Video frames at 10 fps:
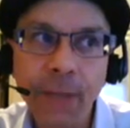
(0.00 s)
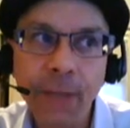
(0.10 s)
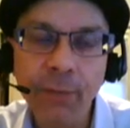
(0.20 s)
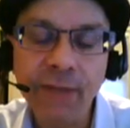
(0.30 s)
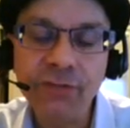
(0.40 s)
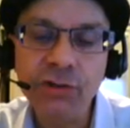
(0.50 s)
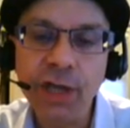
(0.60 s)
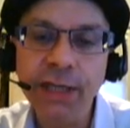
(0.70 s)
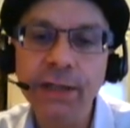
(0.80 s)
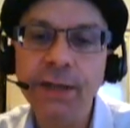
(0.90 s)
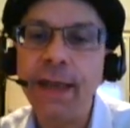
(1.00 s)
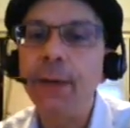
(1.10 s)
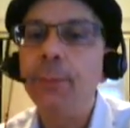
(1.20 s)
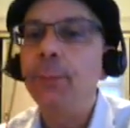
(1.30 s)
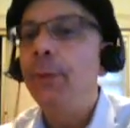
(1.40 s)
would have to check into
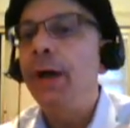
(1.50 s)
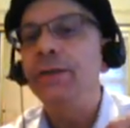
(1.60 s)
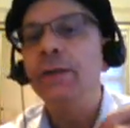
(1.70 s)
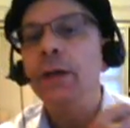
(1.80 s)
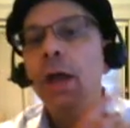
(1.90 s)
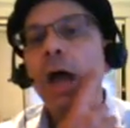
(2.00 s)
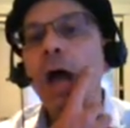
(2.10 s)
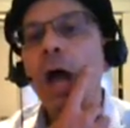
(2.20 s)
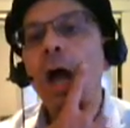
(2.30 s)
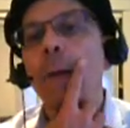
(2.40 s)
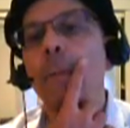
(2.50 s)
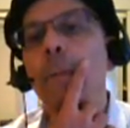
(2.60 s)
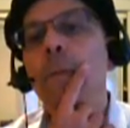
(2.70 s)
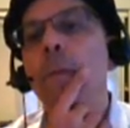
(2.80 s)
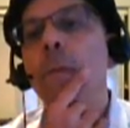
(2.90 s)
that, but
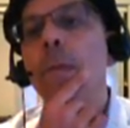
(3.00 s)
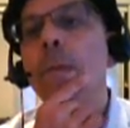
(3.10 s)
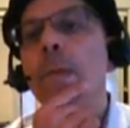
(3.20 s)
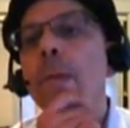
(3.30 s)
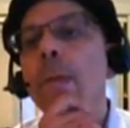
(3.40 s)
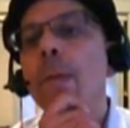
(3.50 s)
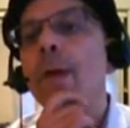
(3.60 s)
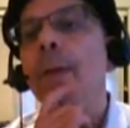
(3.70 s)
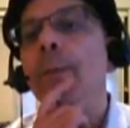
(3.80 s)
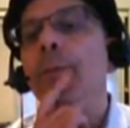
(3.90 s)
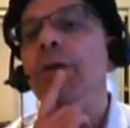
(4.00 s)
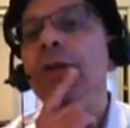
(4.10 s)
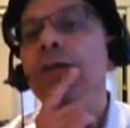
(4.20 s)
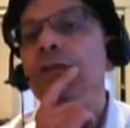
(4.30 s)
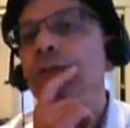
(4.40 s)
I'm
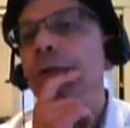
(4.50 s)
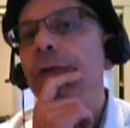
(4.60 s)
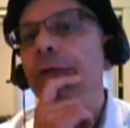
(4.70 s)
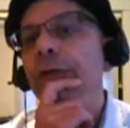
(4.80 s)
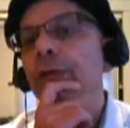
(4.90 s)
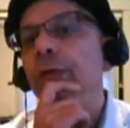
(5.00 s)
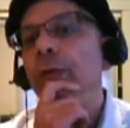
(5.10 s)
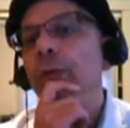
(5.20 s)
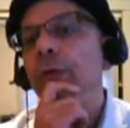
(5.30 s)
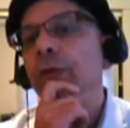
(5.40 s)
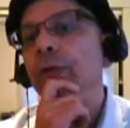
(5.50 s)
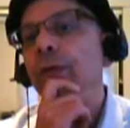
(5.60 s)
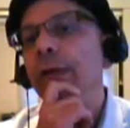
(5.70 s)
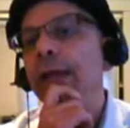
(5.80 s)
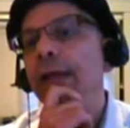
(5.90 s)
curious as to whether it uses the word
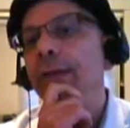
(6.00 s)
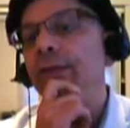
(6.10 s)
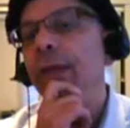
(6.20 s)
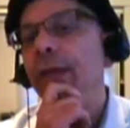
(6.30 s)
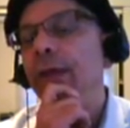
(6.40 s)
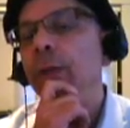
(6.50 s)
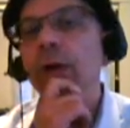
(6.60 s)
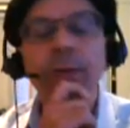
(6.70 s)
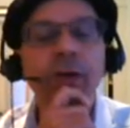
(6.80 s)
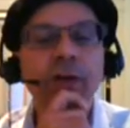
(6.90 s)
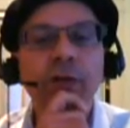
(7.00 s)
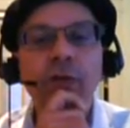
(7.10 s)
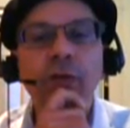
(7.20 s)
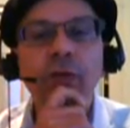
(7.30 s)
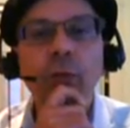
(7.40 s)
slaves. I think it probably
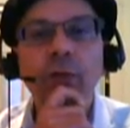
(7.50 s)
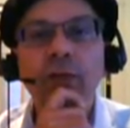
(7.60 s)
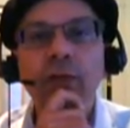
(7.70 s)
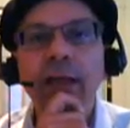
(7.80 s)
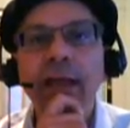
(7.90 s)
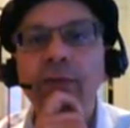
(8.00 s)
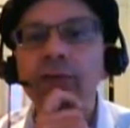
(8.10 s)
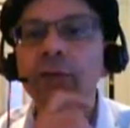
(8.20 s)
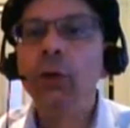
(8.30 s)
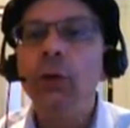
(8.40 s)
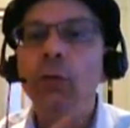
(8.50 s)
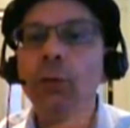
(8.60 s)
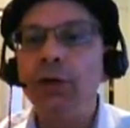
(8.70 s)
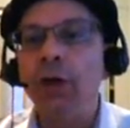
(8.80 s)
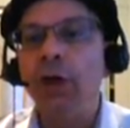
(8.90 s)
does use the word slaves
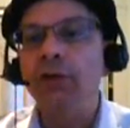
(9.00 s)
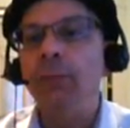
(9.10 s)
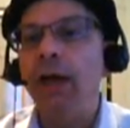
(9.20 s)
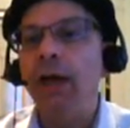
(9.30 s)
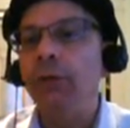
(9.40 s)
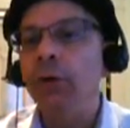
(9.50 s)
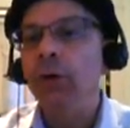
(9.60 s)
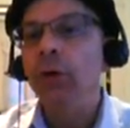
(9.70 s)
when it talks about